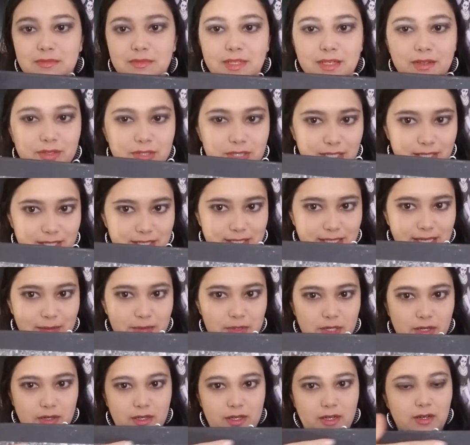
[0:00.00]
I just kind of slapped
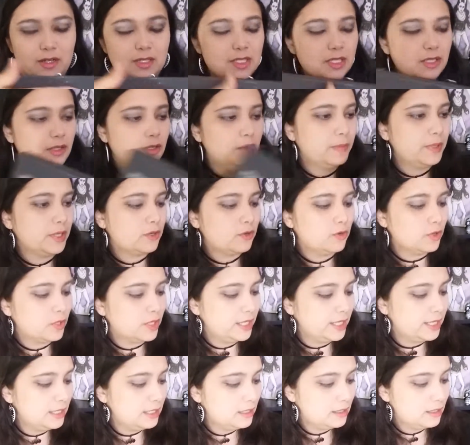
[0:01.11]
on there. It's a little bit
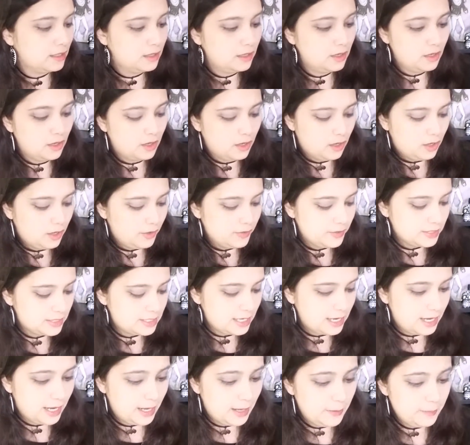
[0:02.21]
crooked on the
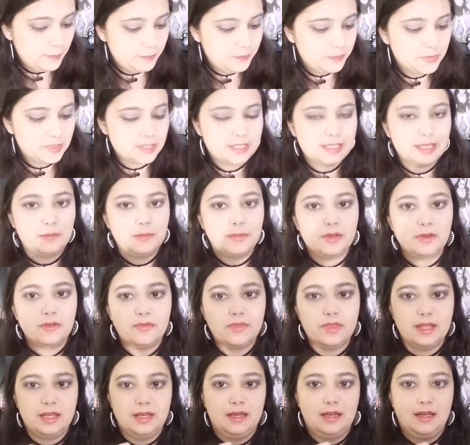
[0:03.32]
top. Some of
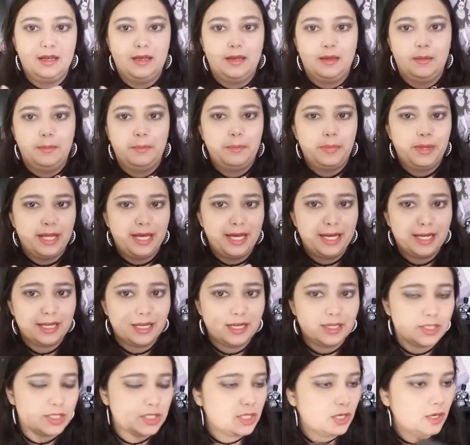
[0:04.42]
the black
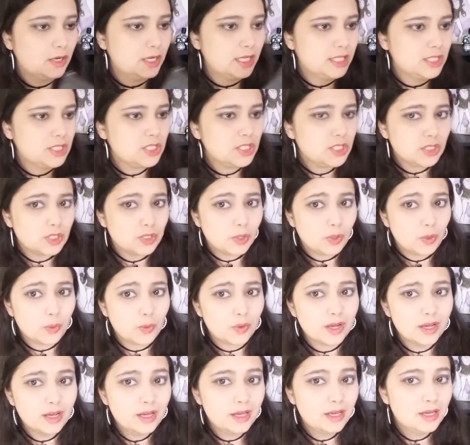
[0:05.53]
has started to
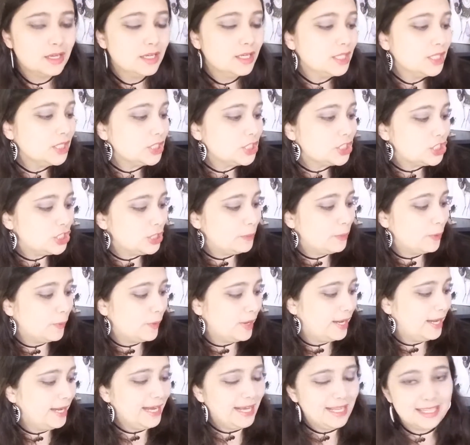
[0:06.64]
chip
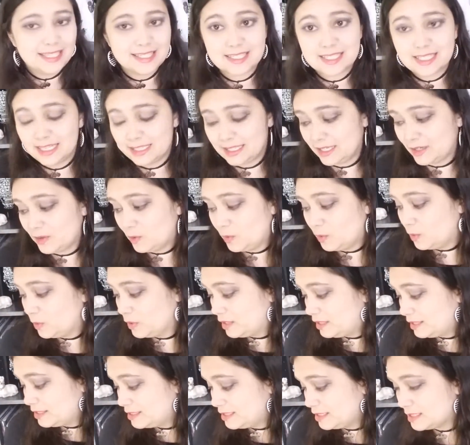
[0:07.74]
away, and this is not that old.
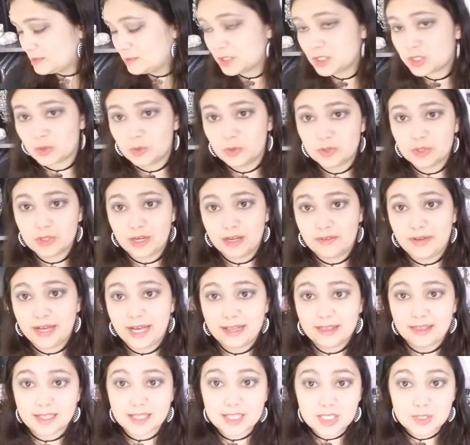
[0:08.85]
This is much older. I've
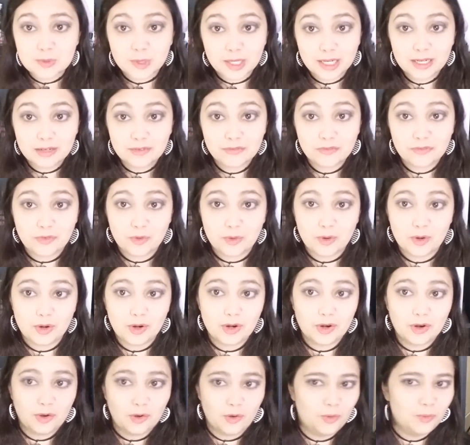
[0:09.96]
had this one
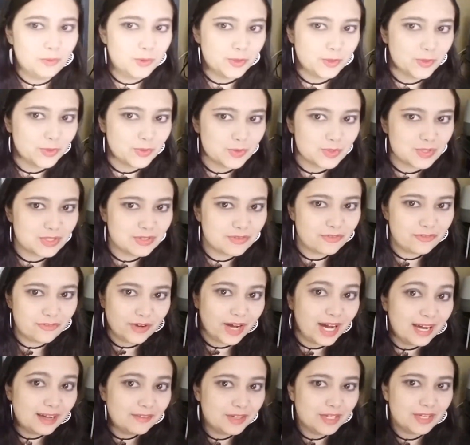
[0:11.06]
for almost
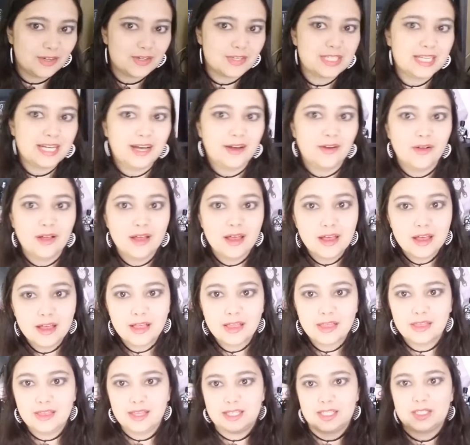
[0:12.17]
5 years now.
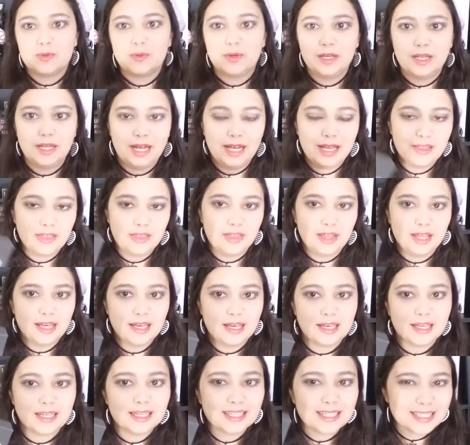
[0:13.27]
This one I
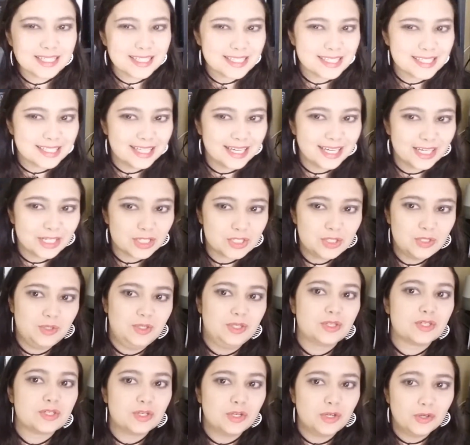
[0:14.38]
think is like 2
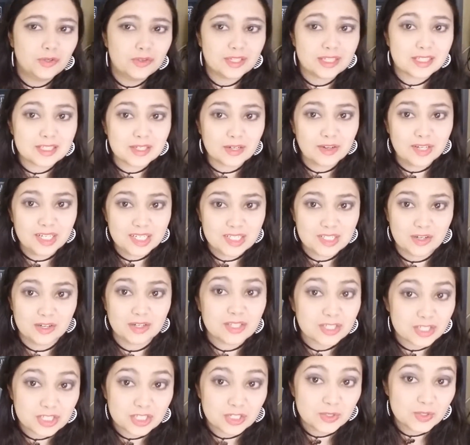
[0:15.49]
years old, and it's already starting
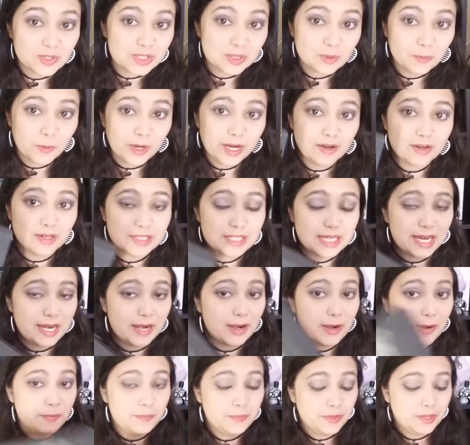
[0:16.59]
to show some wear and
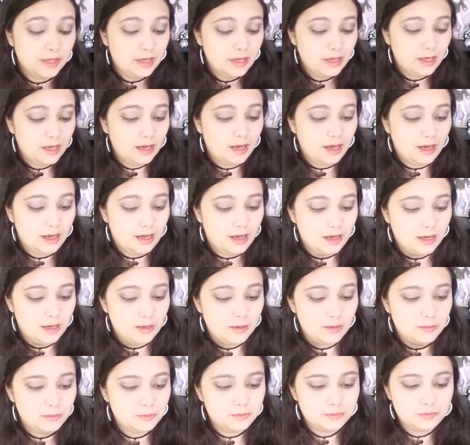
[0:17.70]
tear.
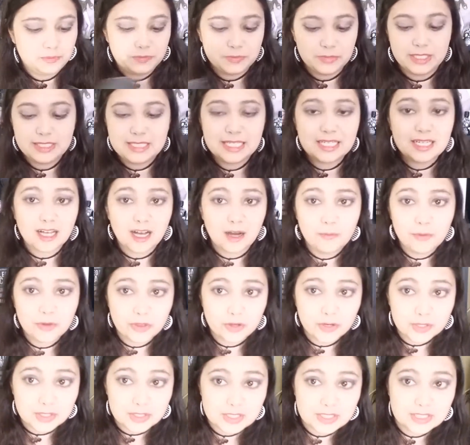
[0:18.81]
It didn't come with
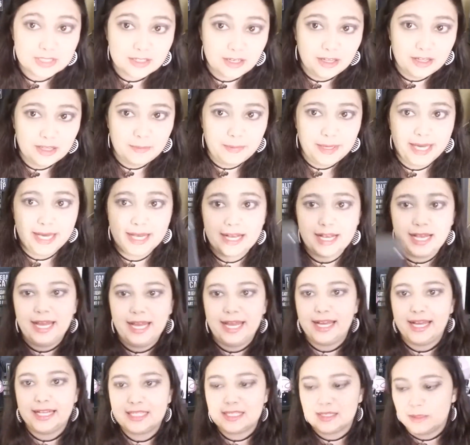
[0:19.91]
hooks on the back. I
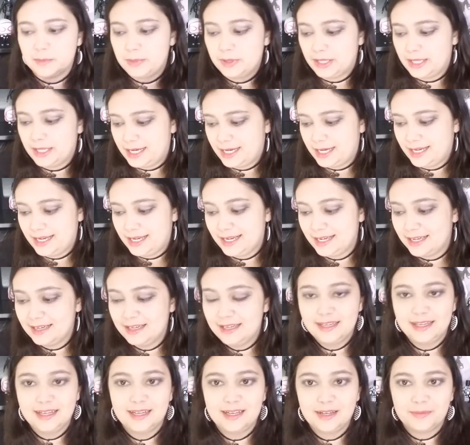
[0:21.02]
had to apply
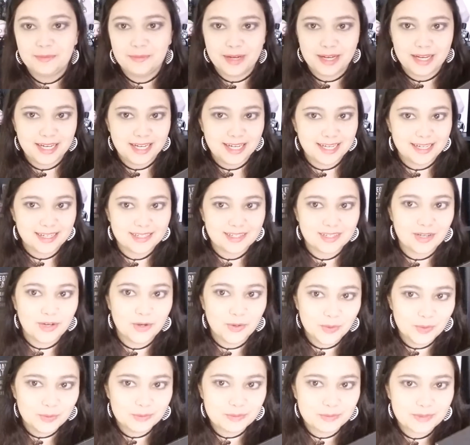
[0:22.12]
my
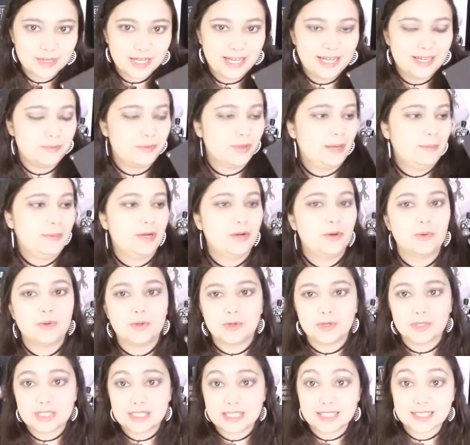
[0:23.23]
own
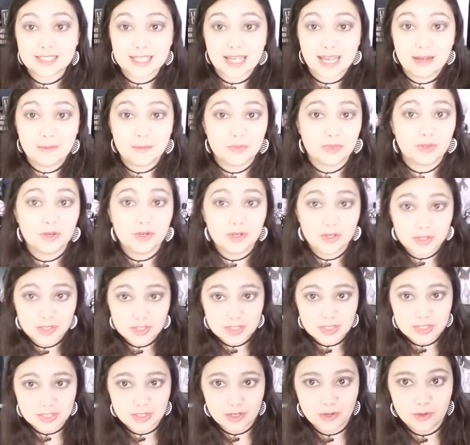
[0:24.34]
hooks. These came with the hooks,
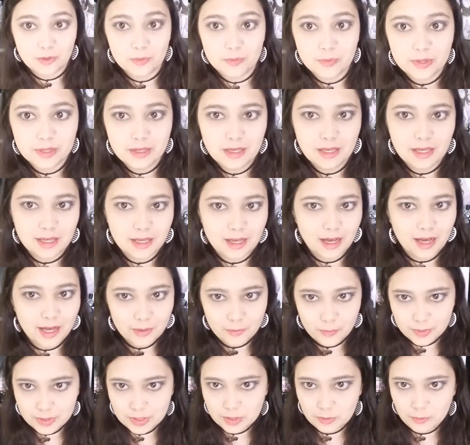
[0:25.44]
so yeah, I
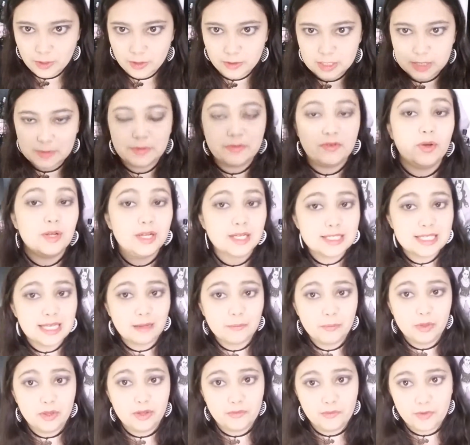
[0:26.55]
wouldn't do Walgreens. So if you want an
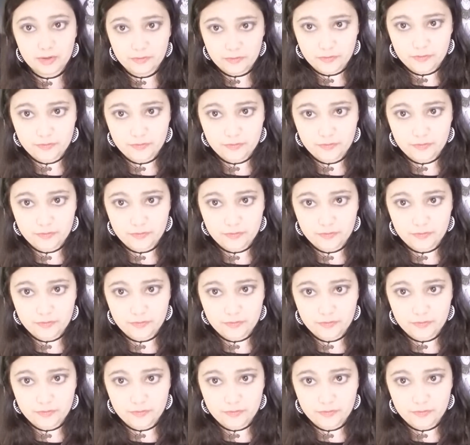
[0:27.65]
example of what a